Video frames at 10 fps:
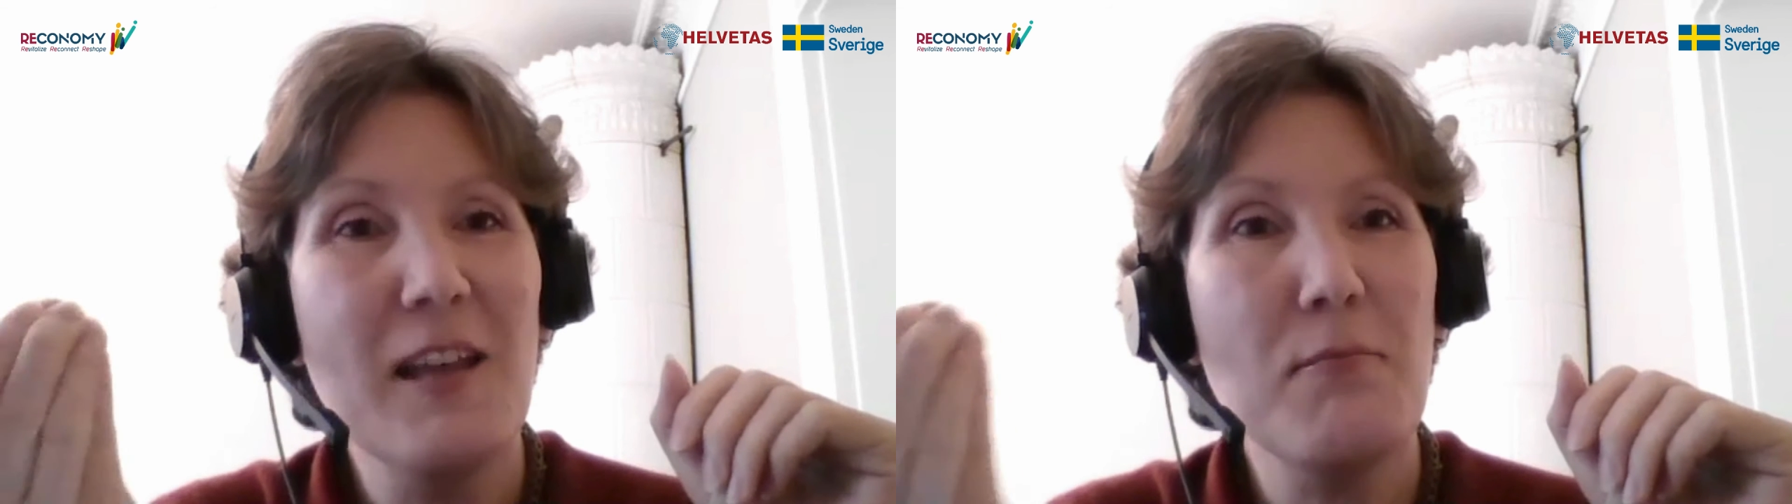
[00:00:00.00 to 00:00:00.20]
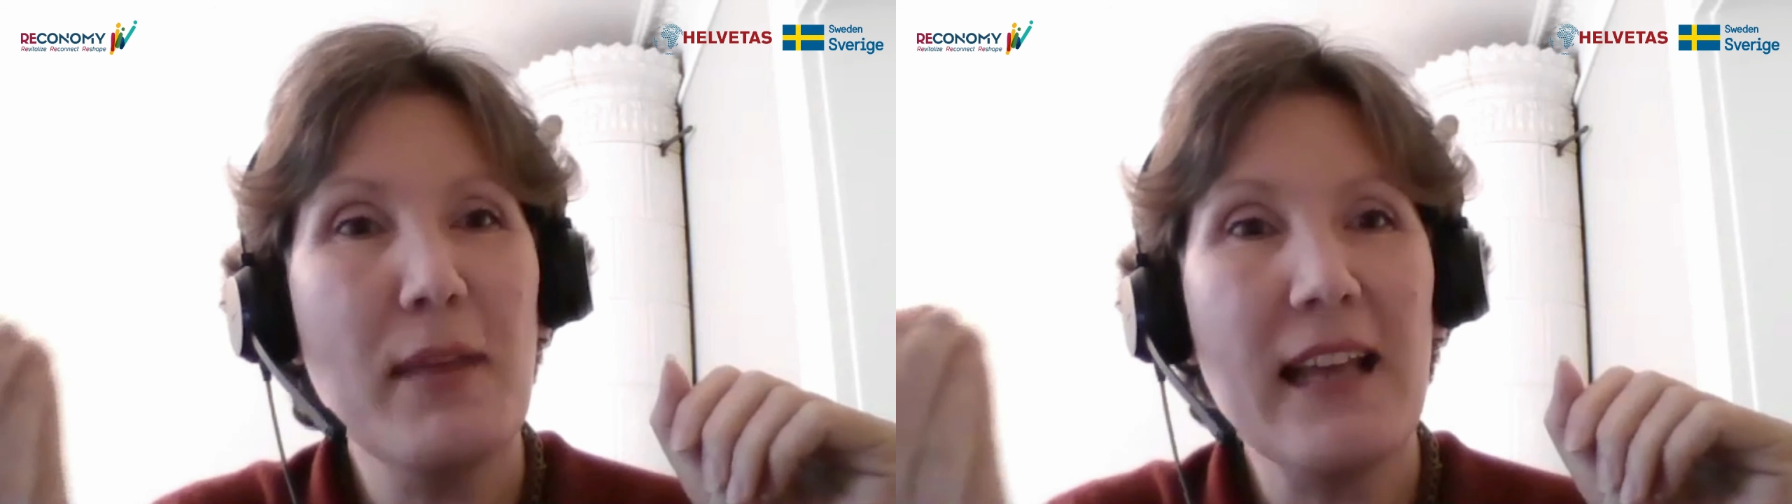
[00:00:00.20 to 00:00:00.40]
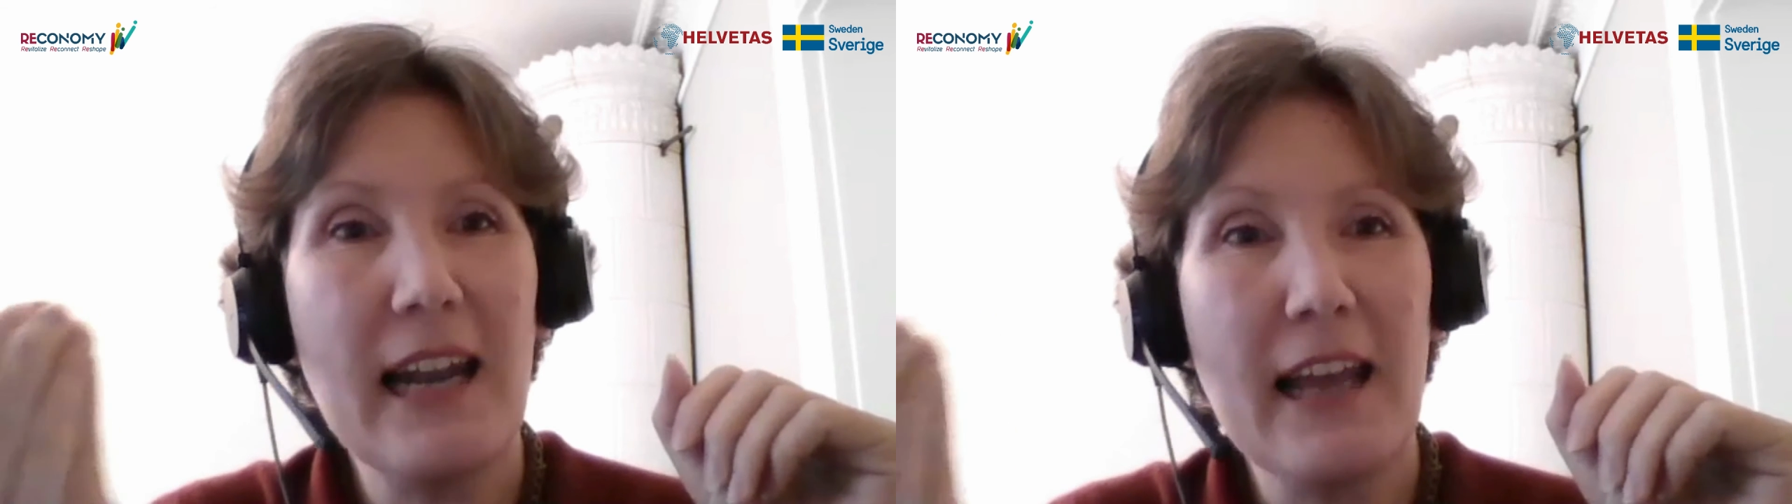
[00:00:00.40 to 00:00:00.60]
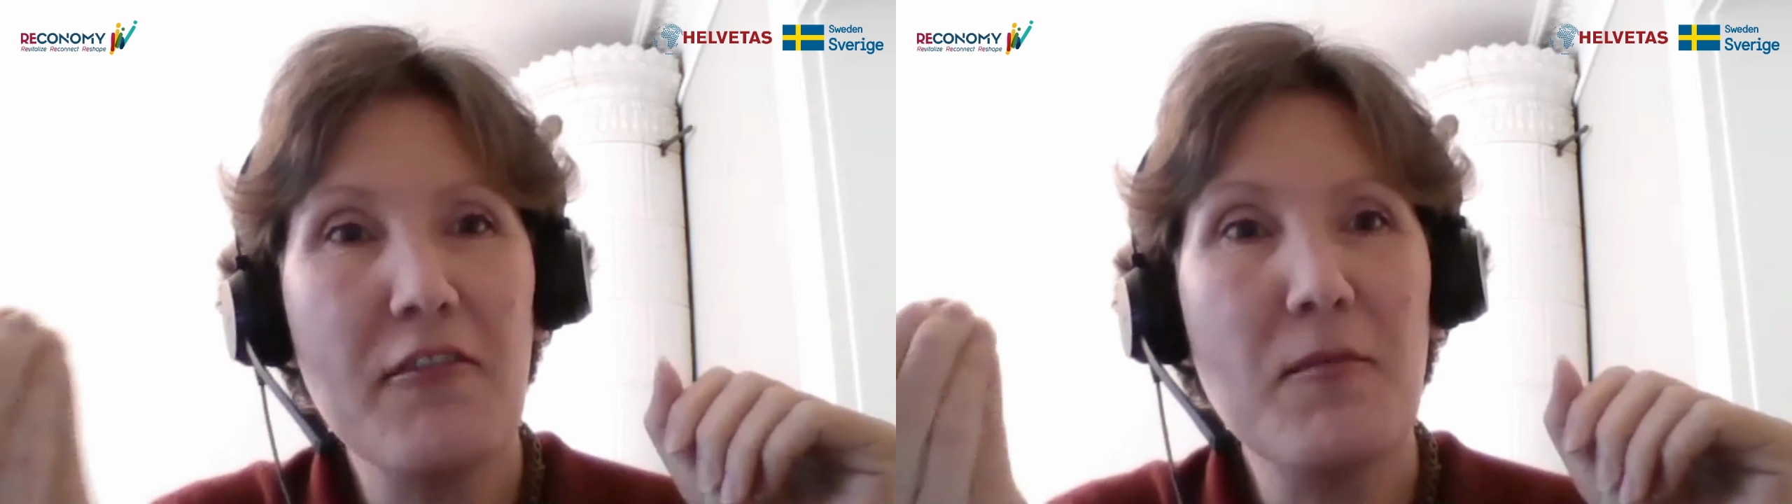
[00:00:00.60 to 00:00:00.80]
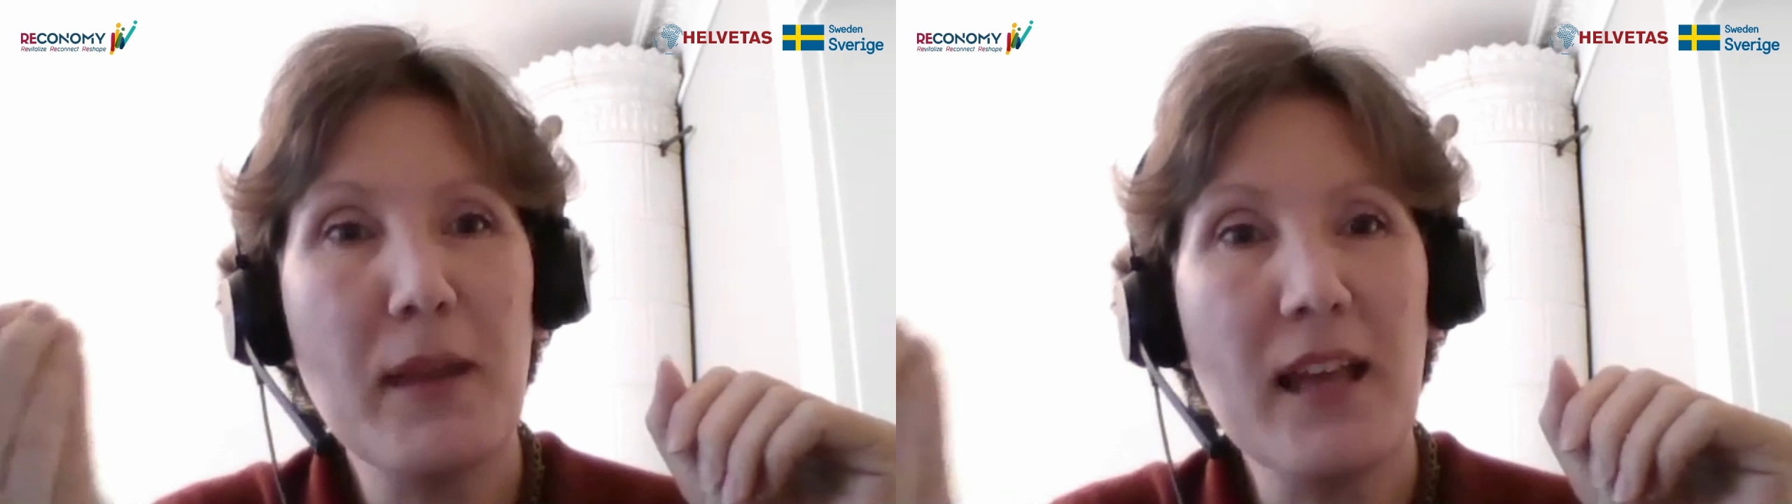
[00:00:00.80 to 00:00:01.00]
being
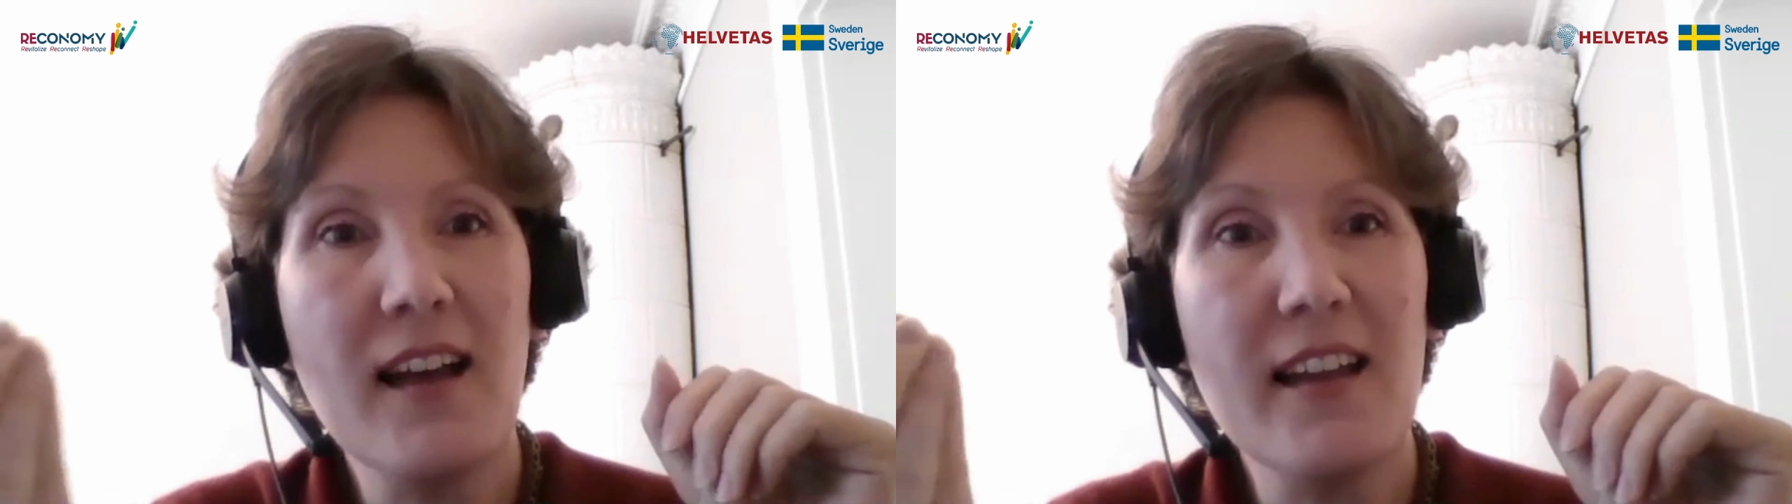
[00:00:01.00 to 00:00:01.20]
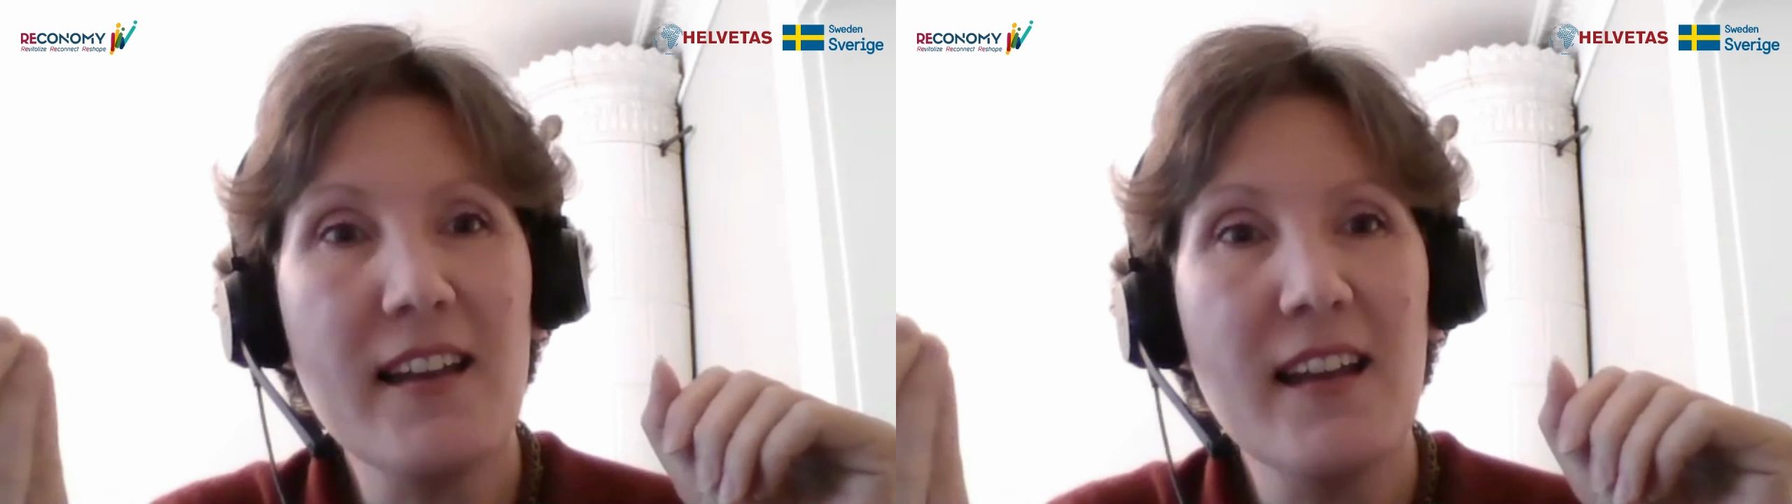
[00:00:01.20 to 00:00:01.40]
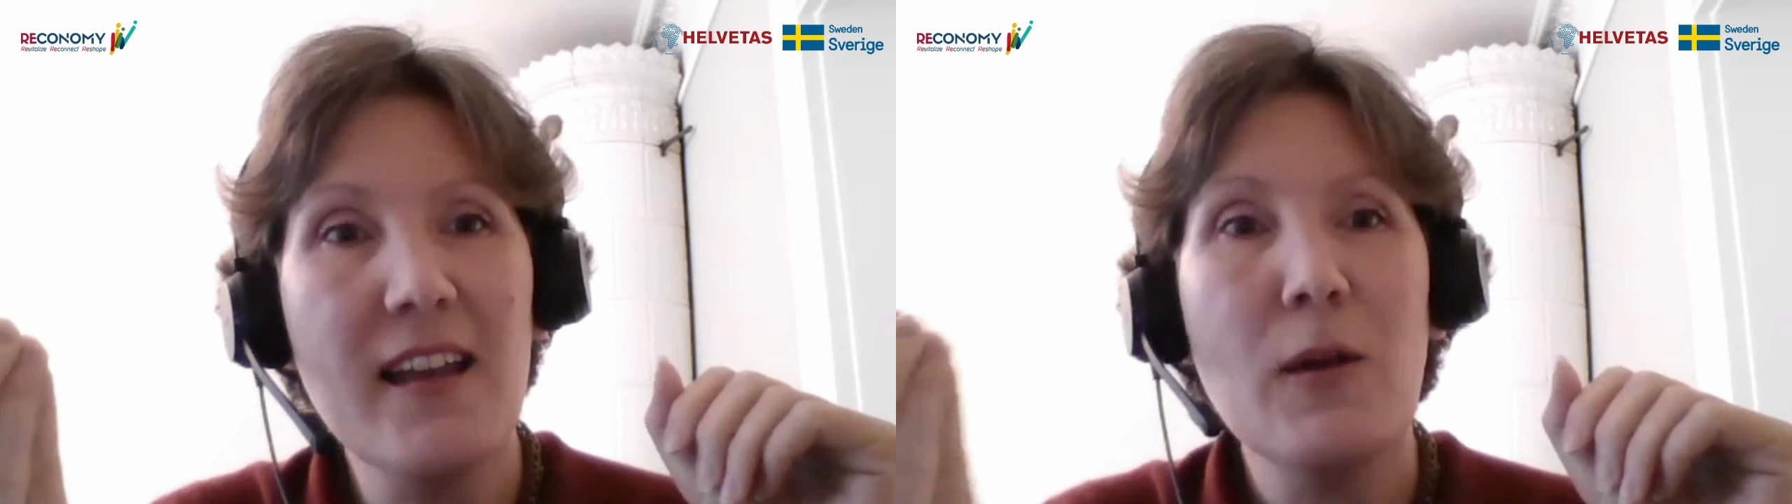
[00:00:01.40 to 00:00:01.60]
left behind.